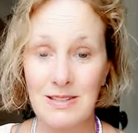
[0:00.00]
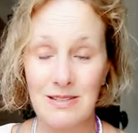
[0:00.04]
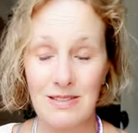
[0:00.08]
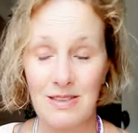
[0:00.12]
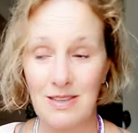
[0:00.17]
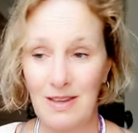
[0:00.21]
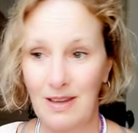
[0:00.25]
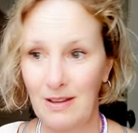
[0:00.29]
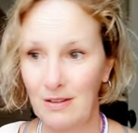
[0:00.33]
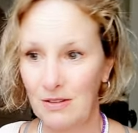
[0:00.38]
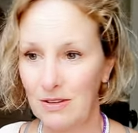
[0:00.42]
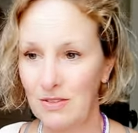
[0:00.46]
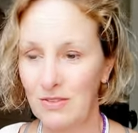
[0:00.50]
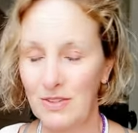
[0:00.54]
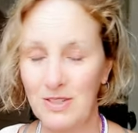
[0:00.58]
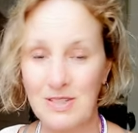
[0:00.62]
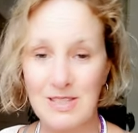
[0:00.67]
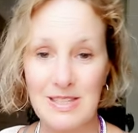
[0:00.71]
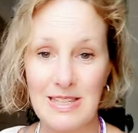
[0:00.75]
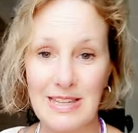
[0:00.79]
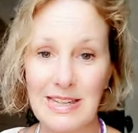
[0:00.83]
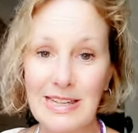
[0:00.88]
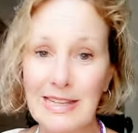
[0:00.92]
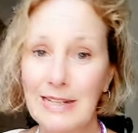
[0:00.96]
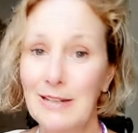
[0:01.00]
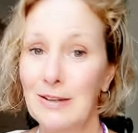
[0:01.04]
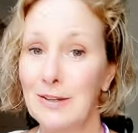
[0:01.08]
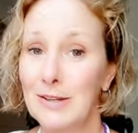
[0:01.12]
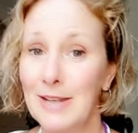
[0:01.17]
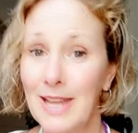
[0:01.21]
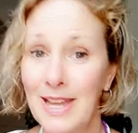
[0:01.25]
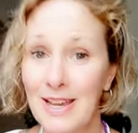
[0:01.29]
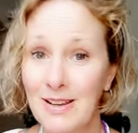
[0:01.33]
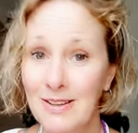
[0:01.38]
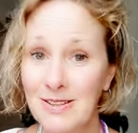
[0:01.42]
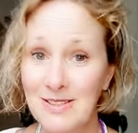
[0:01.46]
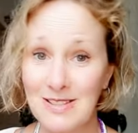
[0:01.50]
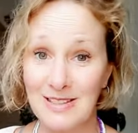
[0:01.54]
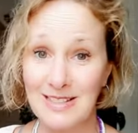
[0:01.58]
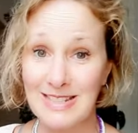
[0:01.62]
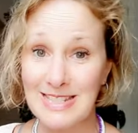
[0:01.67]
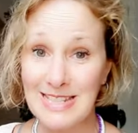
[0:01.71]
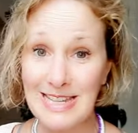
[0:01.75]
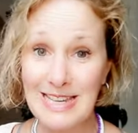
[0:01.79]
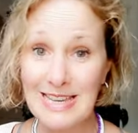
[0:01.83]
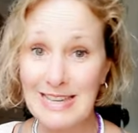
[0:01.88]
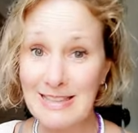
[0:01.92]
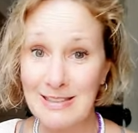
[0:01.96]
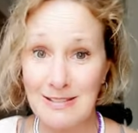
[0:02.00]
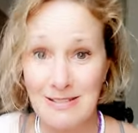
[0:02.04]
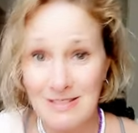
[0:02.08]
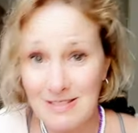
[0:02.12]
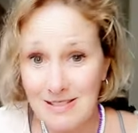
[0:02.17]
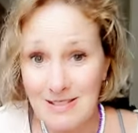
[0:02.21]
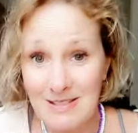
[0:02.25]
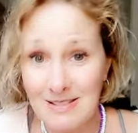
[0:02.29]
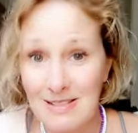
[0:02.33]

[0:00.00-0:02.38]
the health of our skin, our nails, our teeth.